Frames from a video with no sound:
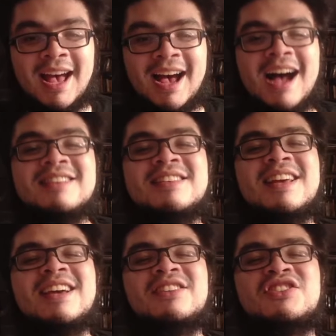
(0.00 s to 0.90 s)
On
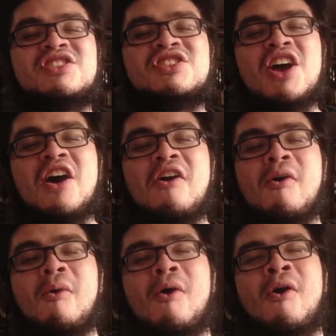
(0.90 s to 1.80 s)
today's
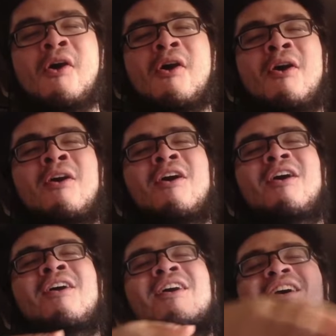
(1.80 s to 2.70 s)
show.
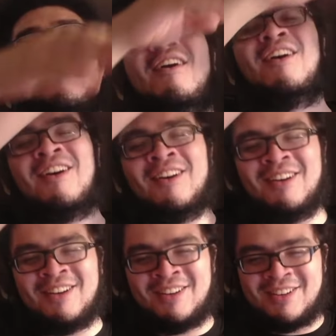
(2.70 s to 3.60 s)

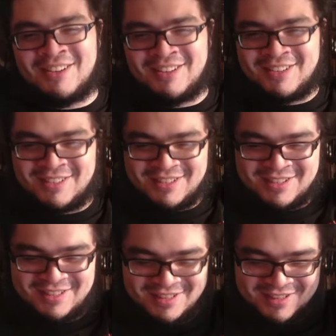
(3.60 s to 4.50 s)

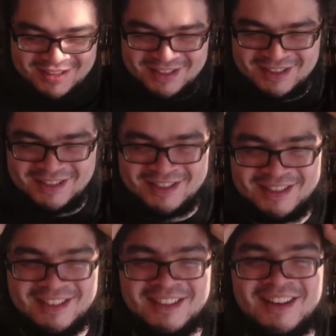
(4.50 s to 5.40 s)

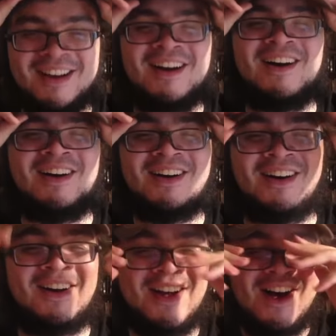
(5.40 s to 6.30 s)

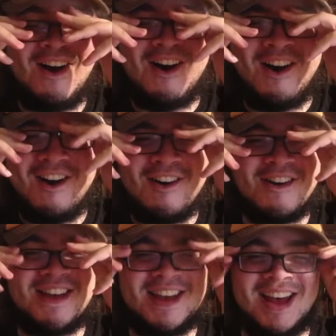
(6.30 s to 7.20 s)
Oh,
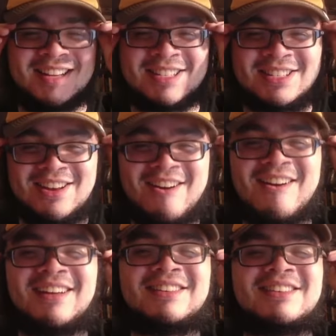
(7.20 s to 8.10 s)
yes,
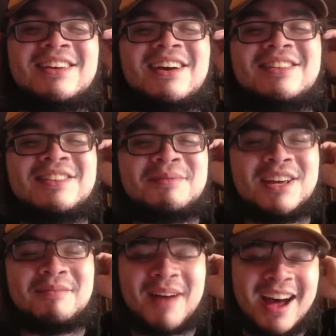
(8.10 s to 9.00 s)
sir. It's good to be
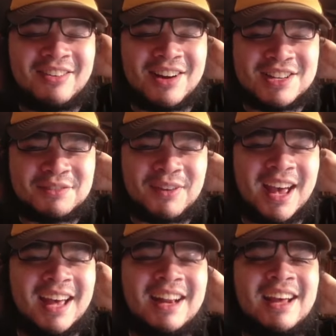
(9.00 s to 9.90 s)
a Padres
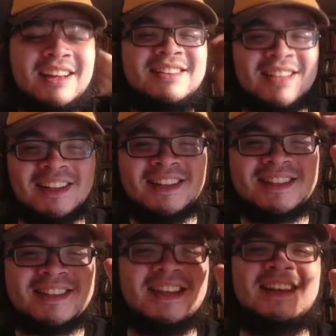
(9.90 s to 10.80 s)
fan. Dylan
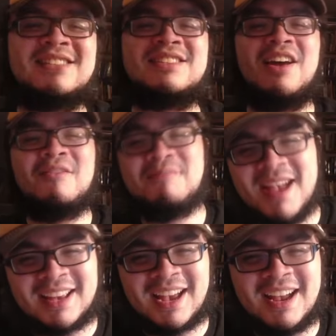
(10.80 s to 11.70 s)
Cease
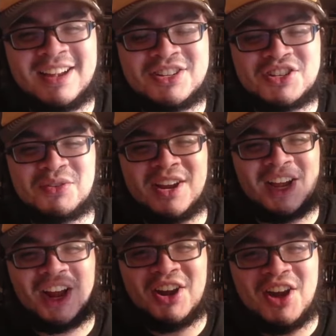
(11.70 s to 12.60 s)
making
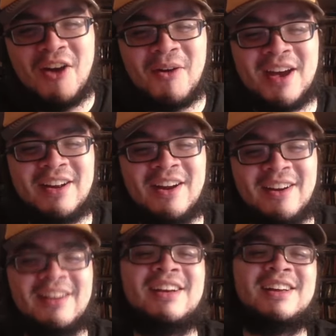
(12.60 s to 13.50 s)
history. No
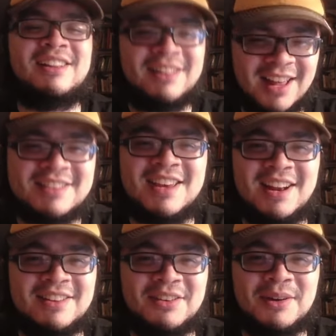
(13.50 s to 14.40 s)
hitter. Let's get
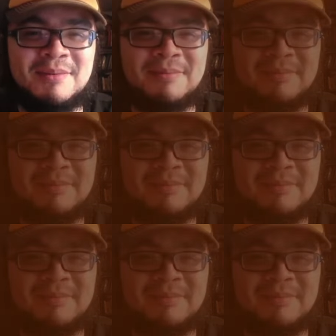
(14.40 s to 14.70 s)
into it.